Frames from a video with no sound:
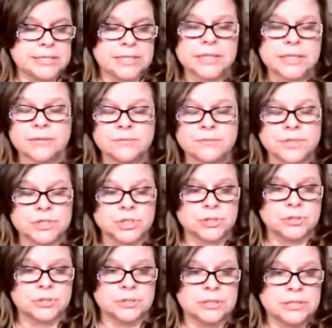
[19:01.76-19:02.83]
an
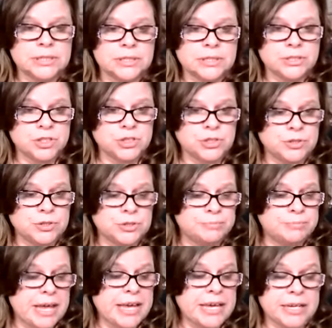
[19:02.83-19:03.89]
individual to
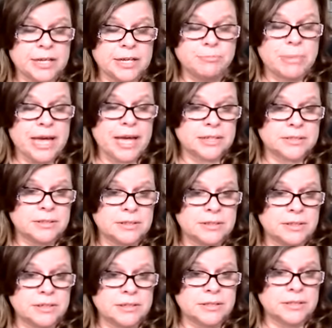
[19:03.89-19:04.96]
make an impact
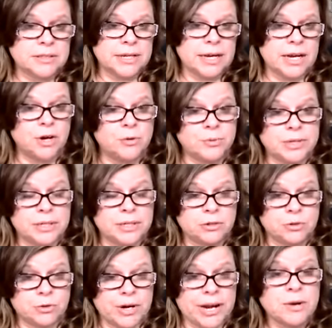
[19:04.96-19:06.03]
on how we
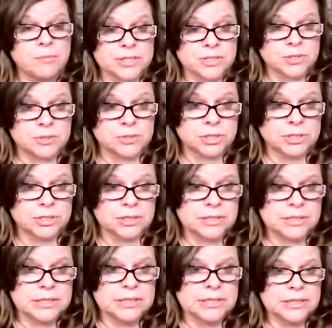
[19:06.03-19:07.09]
create resolution
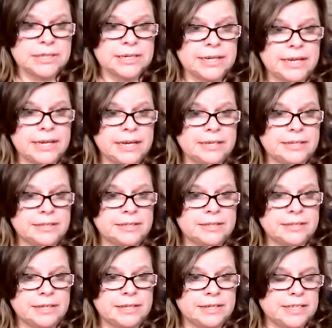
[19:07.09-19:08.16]
and
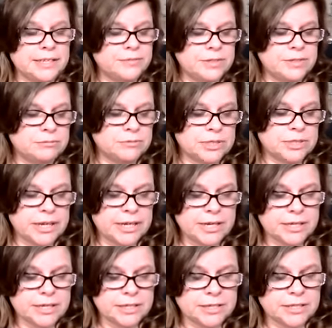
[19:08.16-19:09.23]
uh, even when
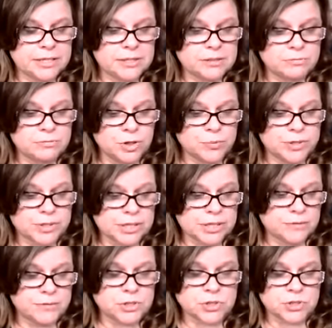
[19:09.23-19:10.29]
I uh, work with
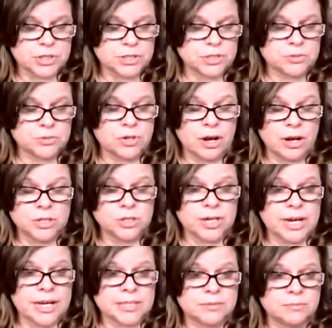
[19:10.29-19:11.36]
individuals that do
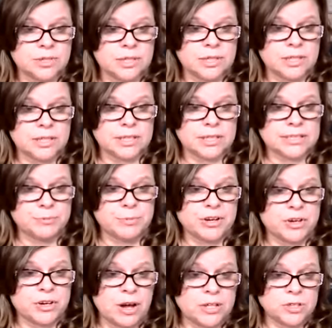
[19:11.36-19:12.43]
contracts, one of the things about a
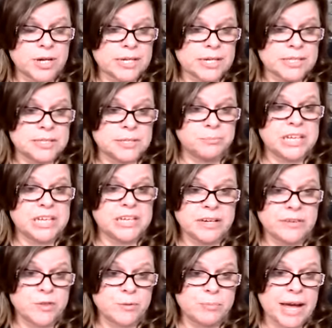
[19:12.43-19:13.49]
contract is a meeting
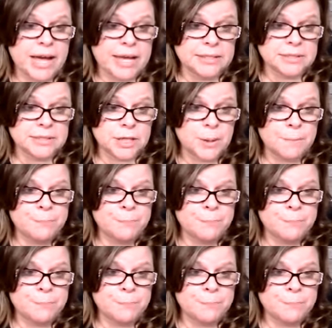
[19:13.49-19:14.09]
of the minds.